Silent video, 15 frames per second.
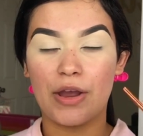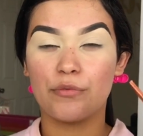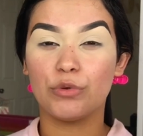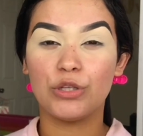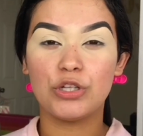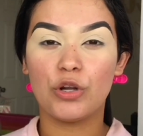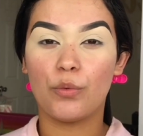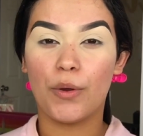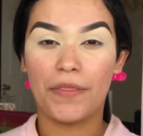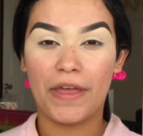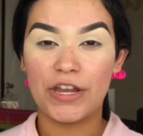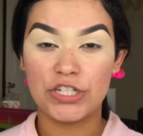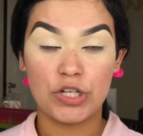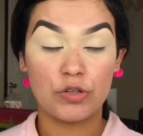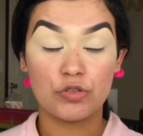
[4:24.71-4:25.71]
I really don't want the
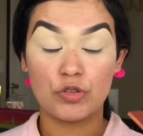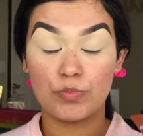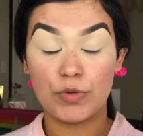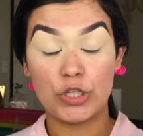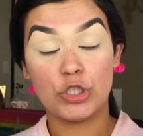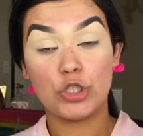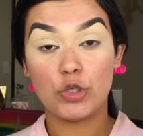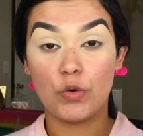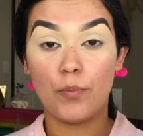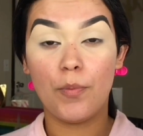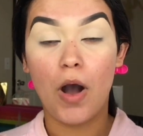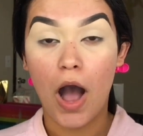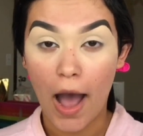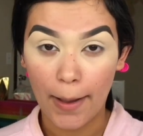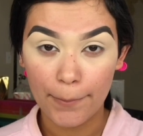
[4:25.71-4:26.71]
eyeshadows to be too
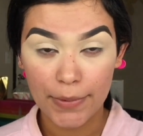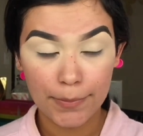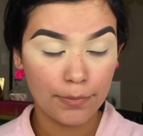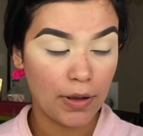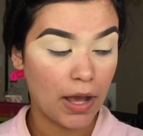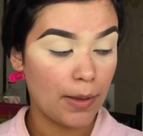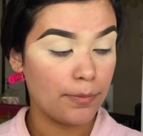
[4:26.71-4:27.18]
poppin'.